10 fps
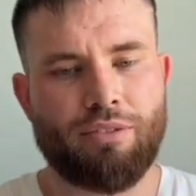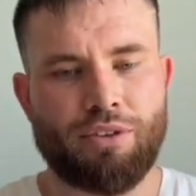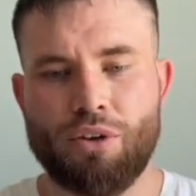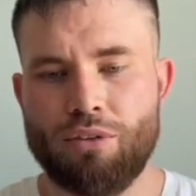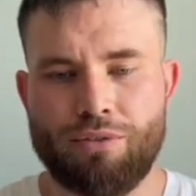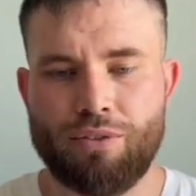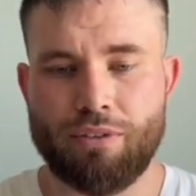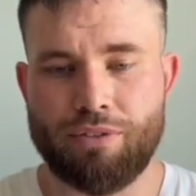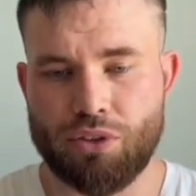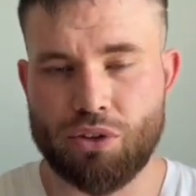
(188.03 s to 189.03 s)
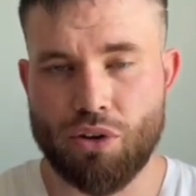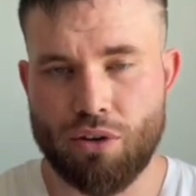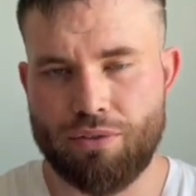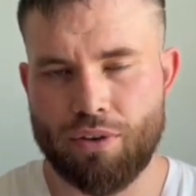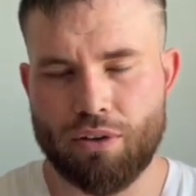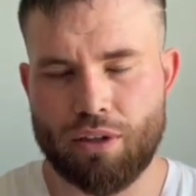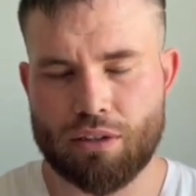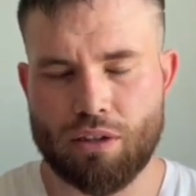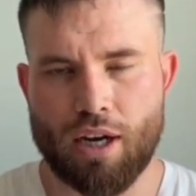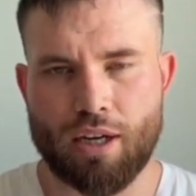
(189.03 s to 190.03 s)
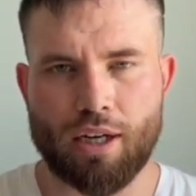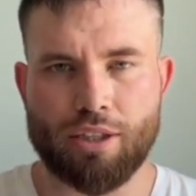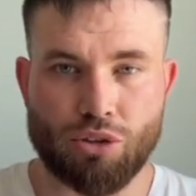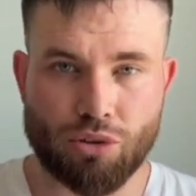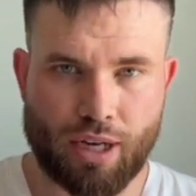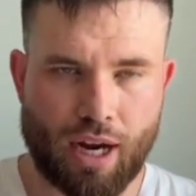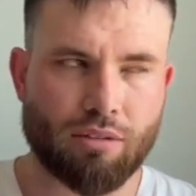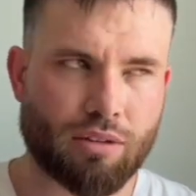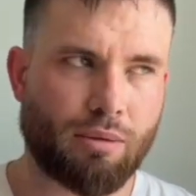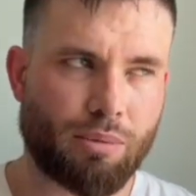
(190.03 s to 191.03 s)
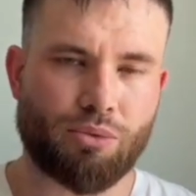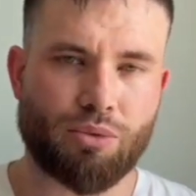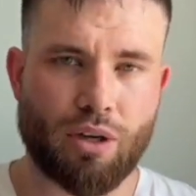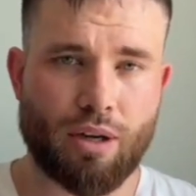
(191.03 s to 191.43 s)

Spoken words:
If you do not follow these guidelines, your account's going to be